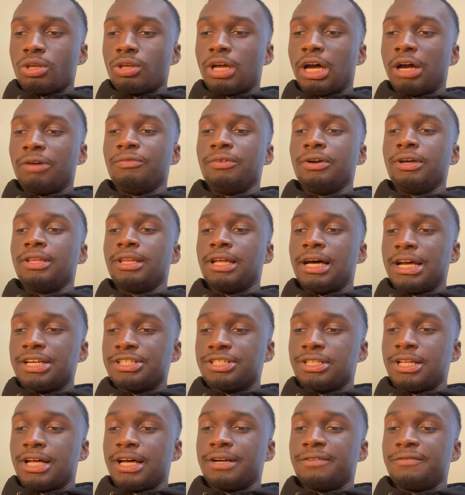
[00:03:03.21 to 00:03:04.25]
I
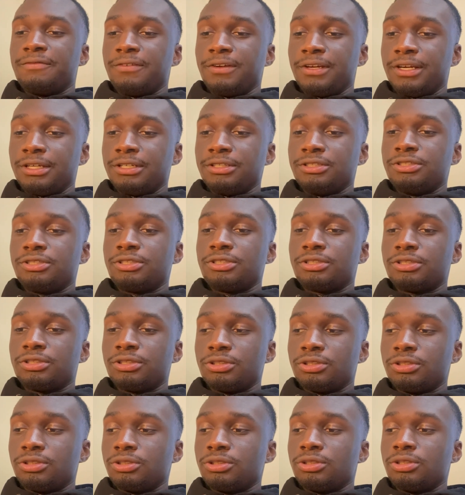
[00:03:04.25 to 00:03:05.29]
realized a lot of things,
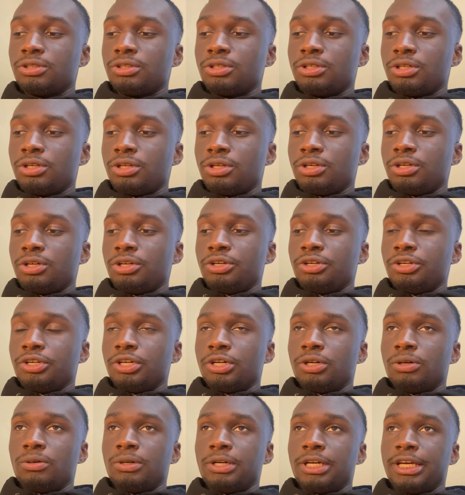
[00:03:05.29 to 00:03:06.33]
you
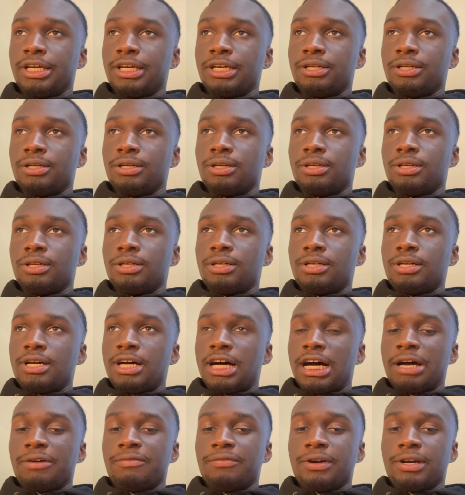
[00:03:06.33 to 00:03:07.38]
know, and
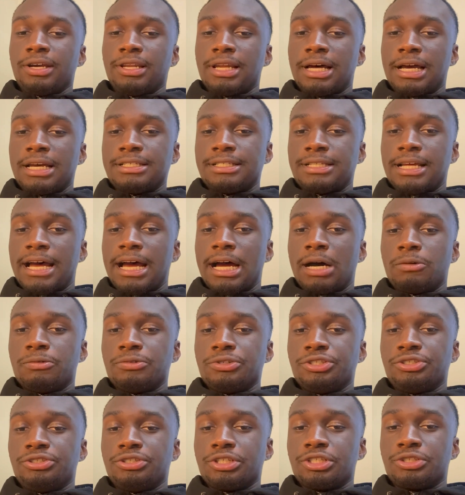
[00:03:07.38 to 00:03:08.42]
I realized that I
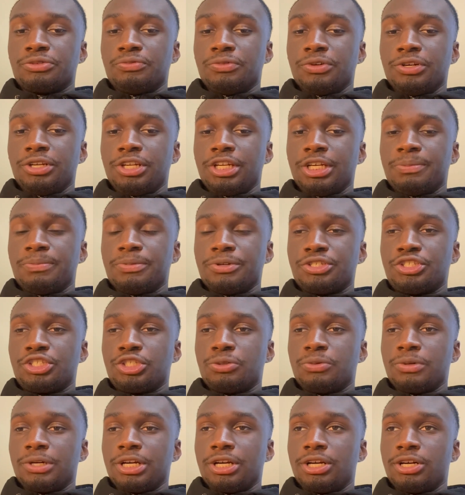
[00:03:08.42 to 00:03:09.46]
was just really
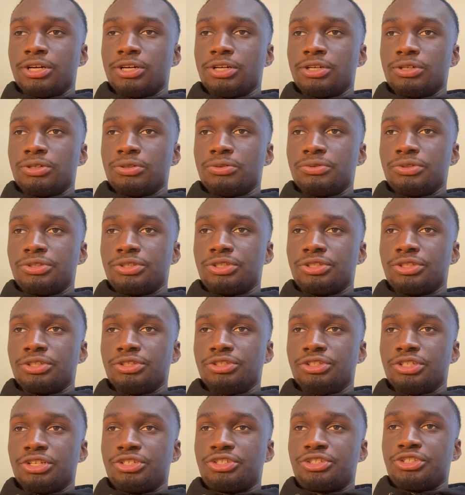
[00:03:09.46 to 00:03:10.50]
pursuing girls
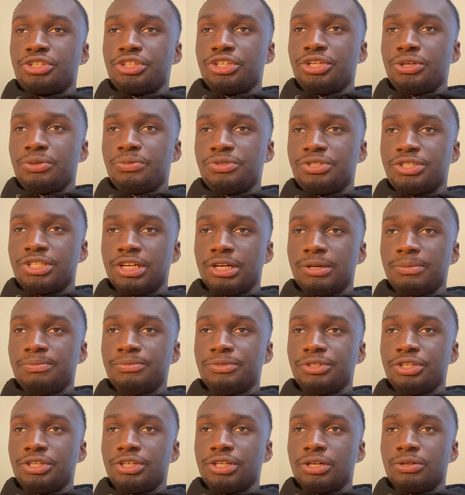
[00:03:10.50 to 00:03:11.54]
just to use them,
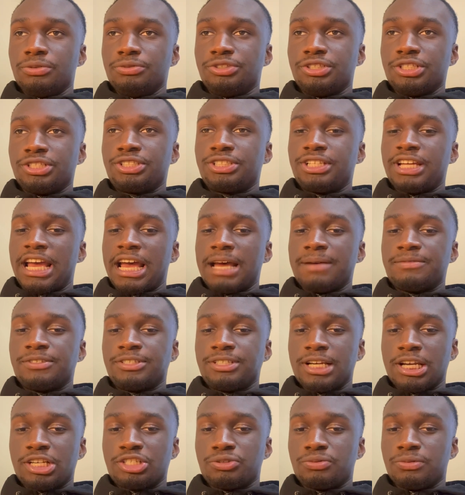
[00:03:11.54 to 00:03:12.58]
you know, just to have
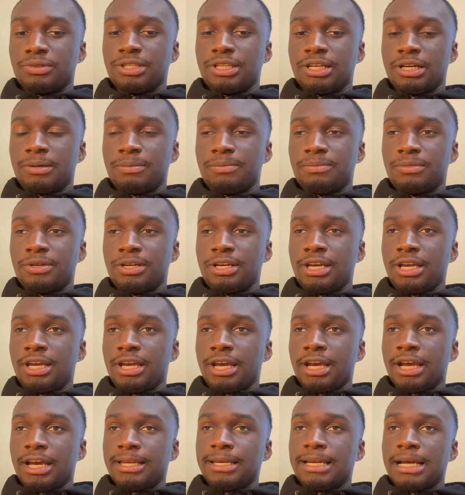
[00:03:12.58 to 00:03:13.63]
sex with them.
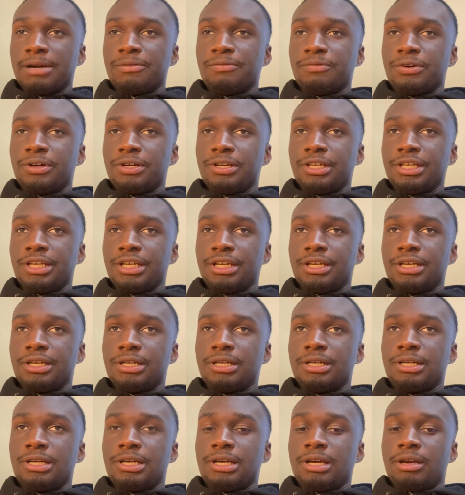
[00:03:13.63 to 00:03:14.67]
And that really
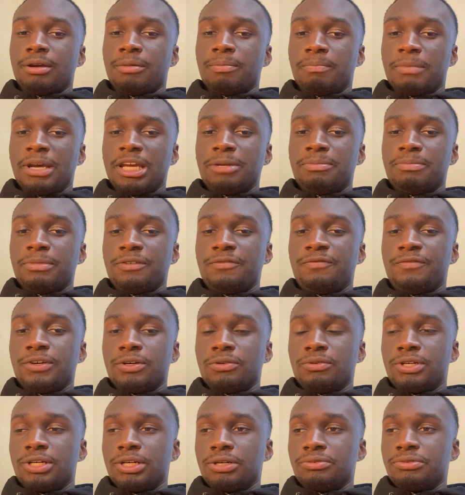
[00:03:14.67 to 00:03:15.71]
made me feel
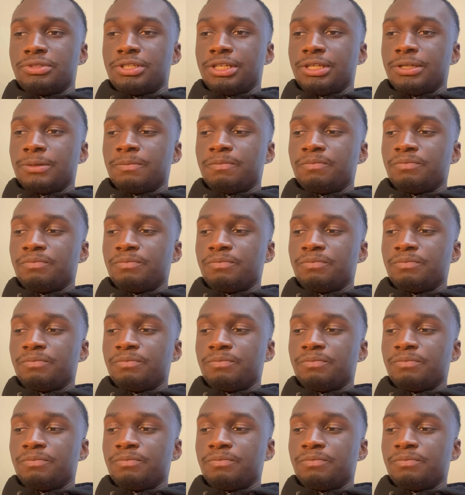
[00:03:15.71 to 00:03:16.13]
guilty.